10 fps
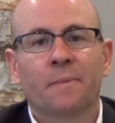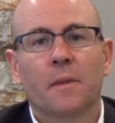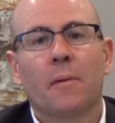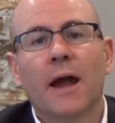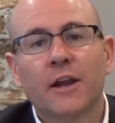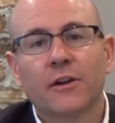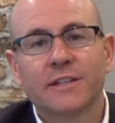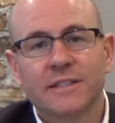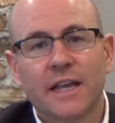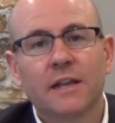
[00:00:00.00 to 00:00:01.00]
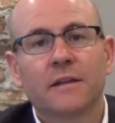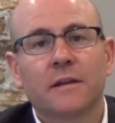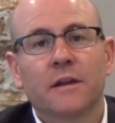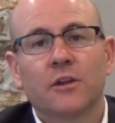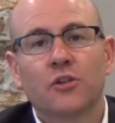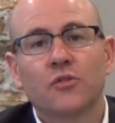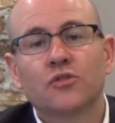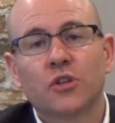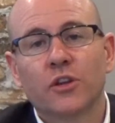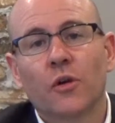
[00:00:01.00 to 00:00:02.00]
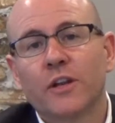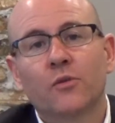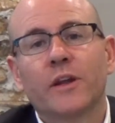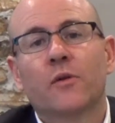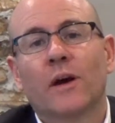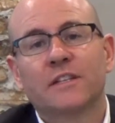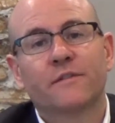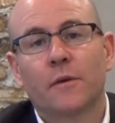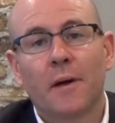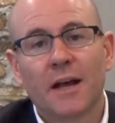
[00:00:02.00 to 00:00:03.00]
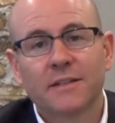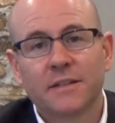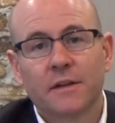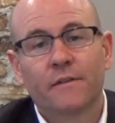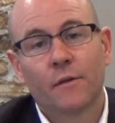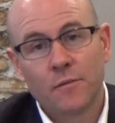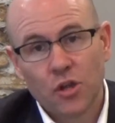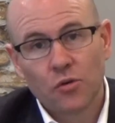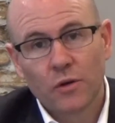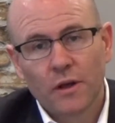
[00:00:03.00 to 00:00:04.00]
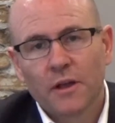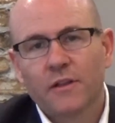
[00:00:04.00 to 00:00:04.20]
The buyer is then usually going to request from us, from you,